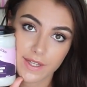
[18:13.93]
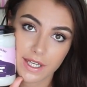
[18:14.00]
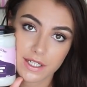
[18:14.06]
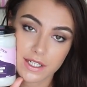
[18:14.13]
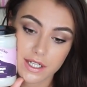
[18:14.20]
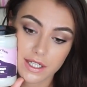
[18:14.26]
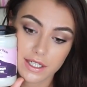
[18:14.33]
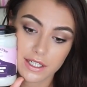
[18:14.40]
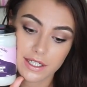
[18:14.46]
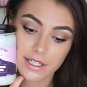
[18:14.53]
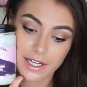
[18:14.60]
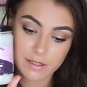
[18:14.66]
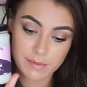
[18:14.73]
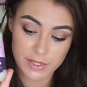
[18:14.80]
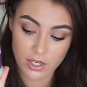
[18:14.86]
then
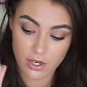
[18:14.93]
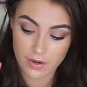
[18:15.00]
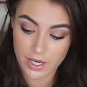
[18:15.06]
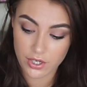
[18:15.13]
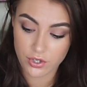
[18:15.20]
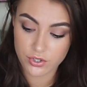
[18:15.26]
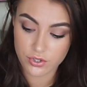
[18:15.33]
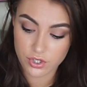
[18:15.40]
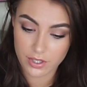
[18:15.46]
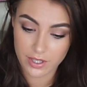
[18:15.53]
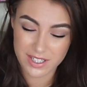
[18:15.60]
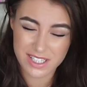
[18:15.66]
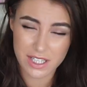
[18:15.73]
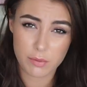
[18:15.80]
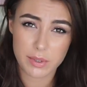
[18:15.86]
let me know and I shall do
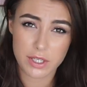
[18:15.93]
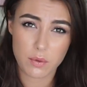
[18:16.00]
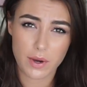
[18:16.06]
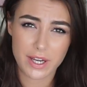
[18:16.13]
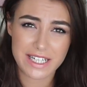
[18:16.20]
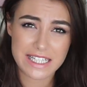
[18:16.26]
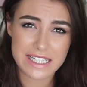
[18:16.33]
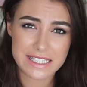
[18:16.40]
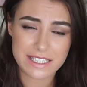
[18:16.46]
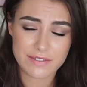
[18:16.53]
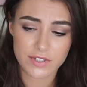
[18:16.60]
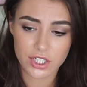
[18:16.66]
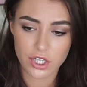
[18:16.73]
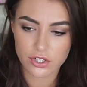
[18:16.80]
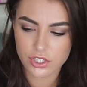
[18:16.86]
that, because that would be quite an easy
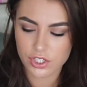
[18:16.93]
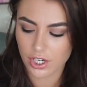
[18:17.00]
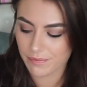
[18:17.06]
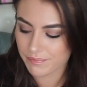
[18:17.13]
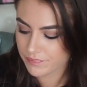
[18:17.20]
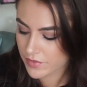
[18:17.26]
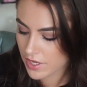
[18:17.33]
video to do.